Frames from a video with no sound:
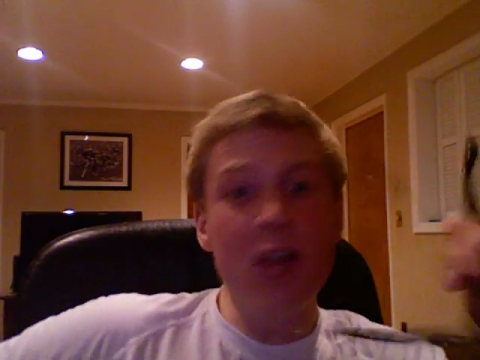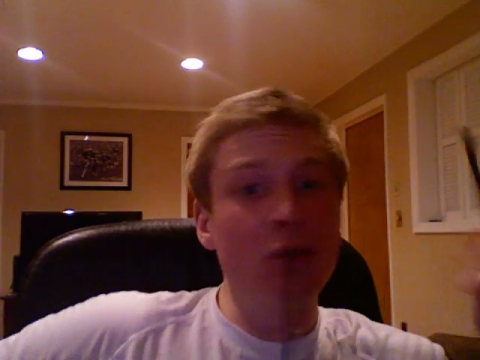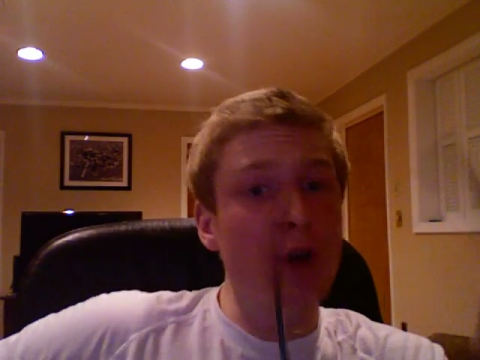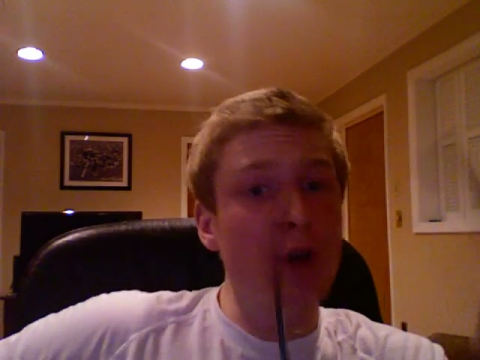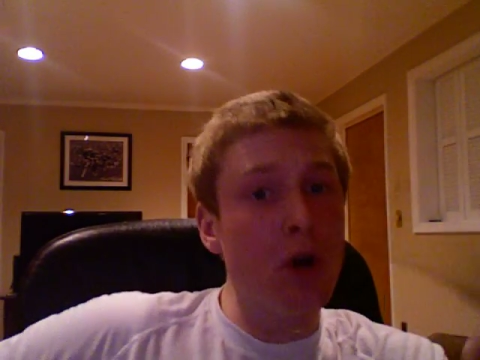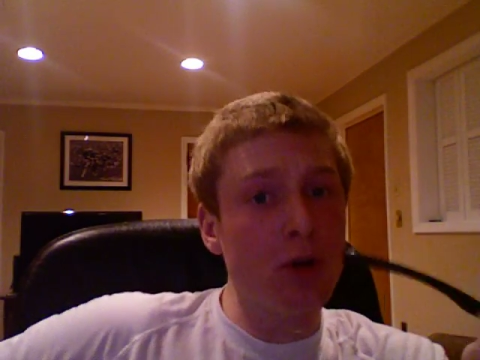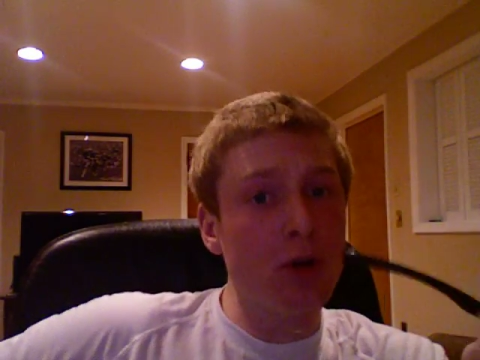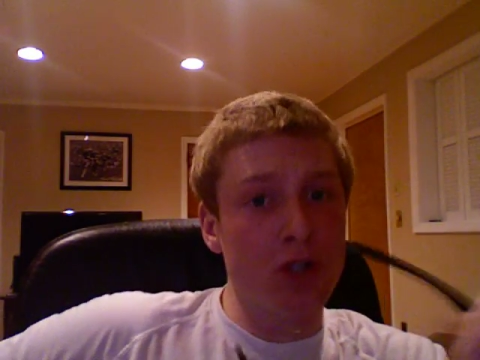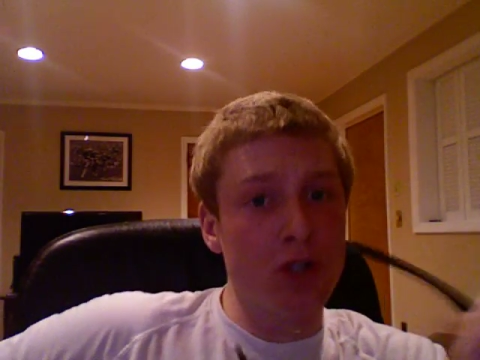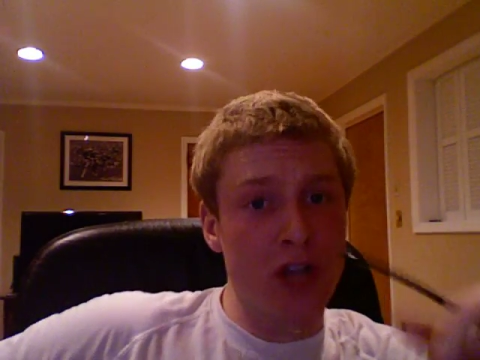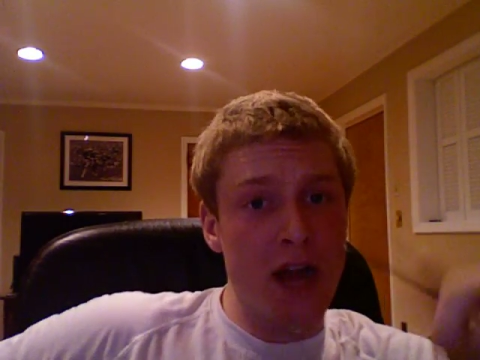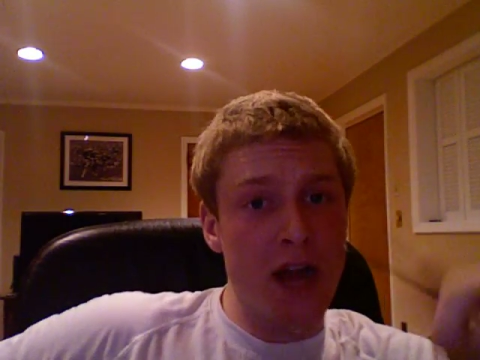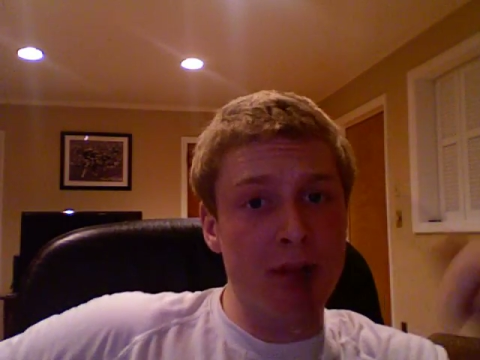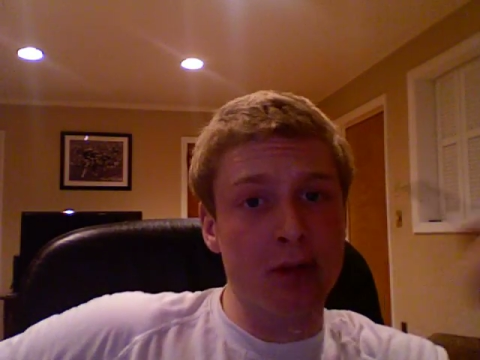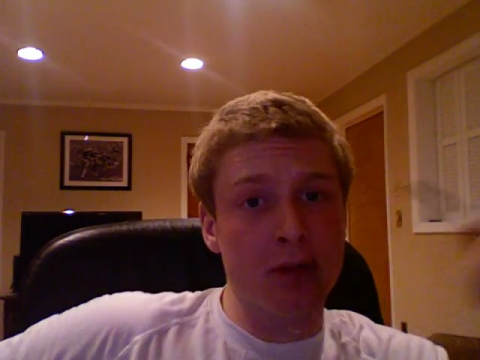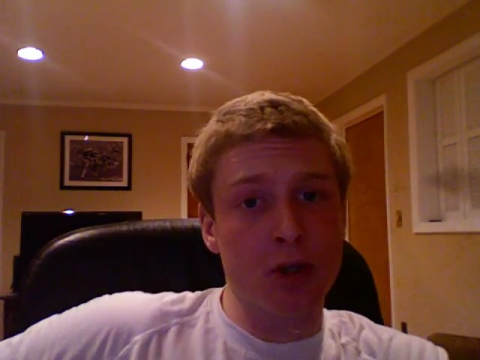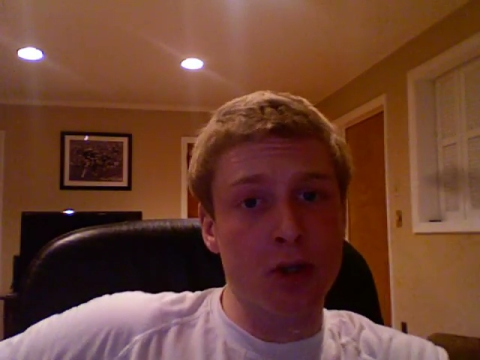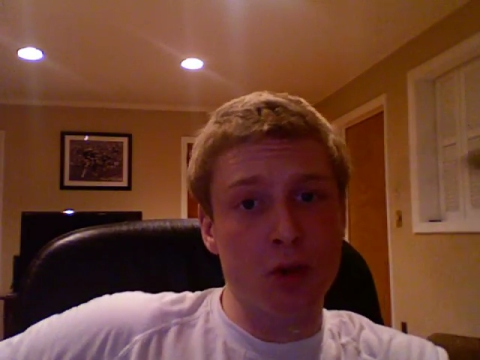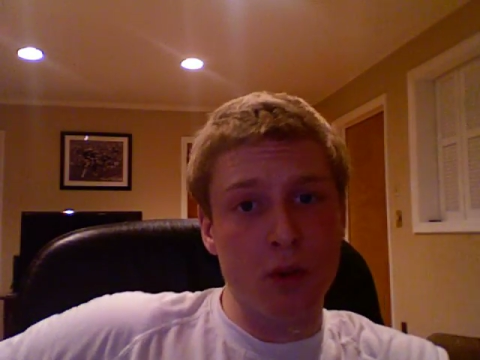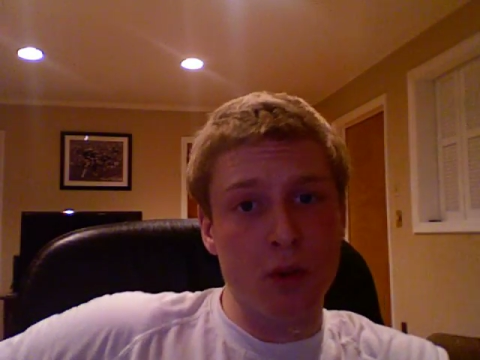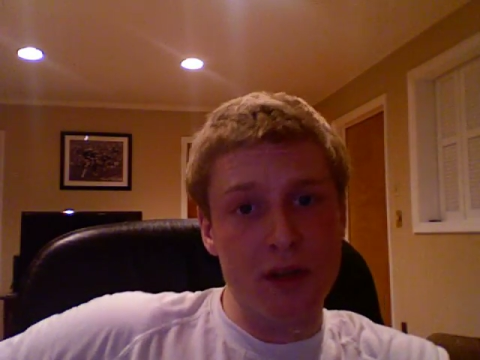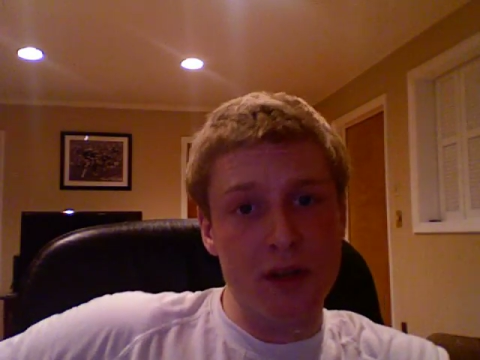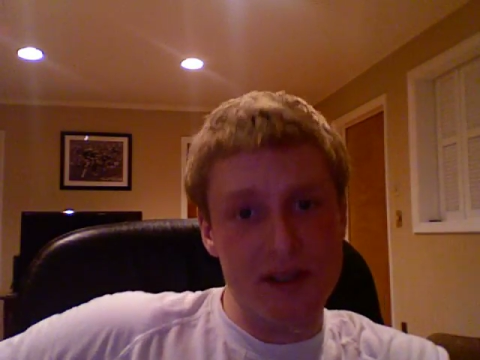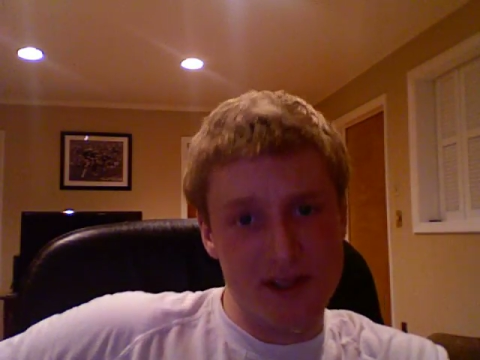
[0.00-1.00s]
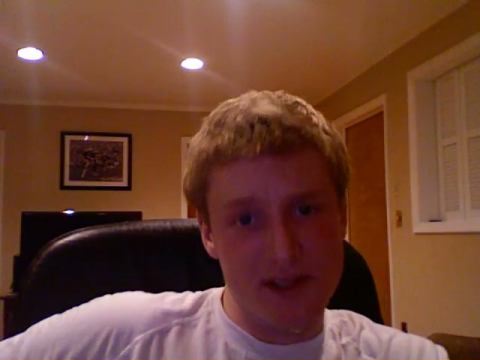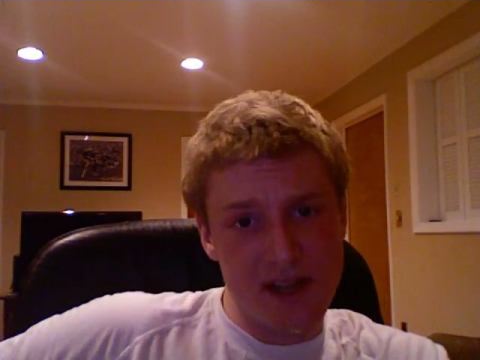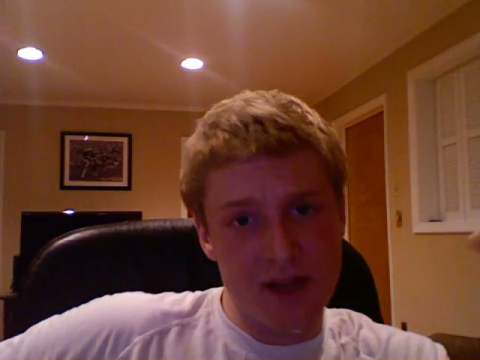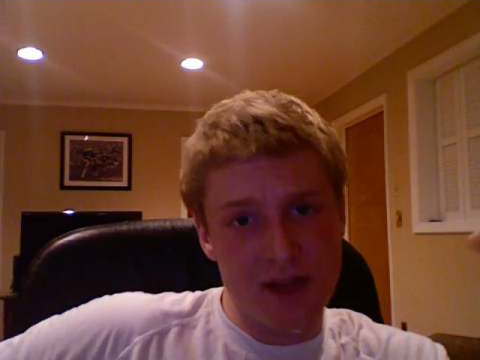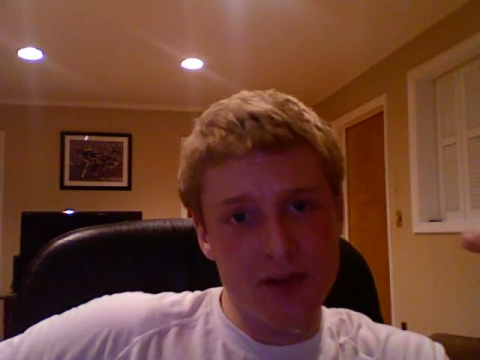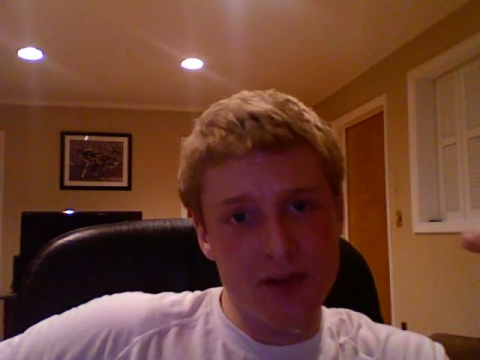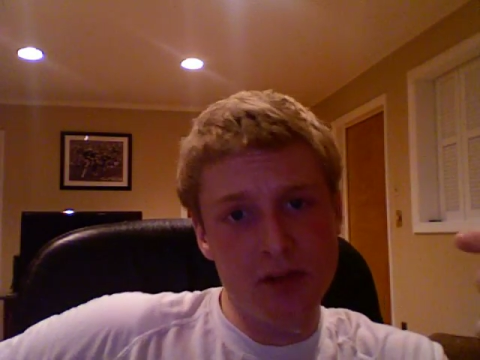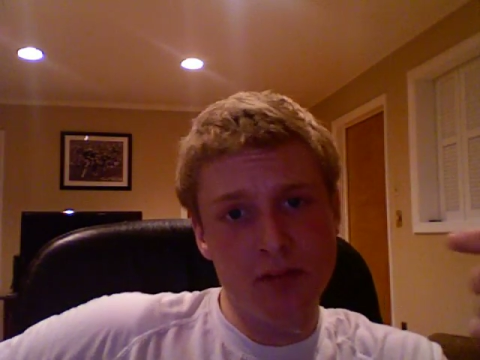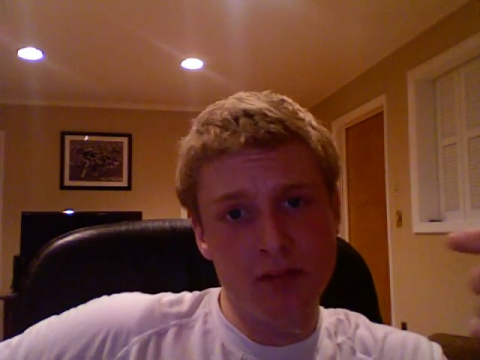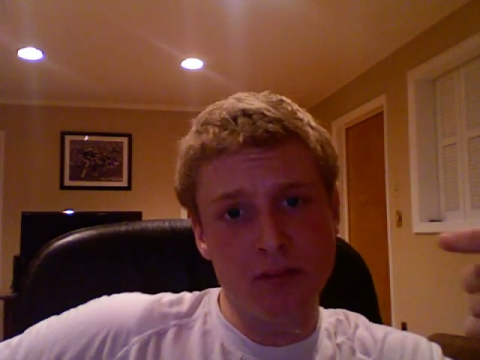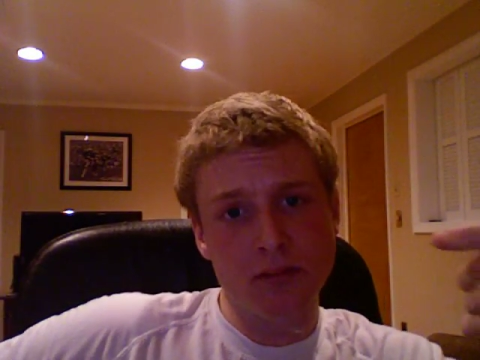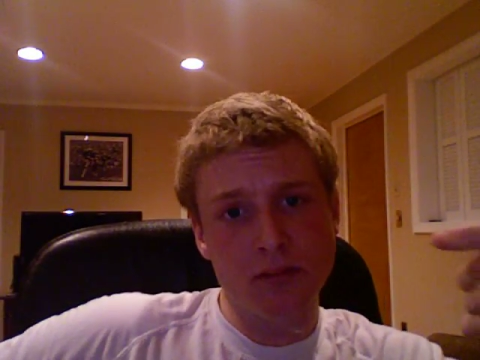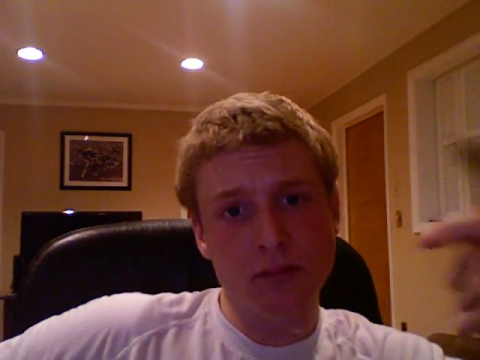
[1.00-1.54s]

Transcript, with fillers: wrote chapter twenty seven.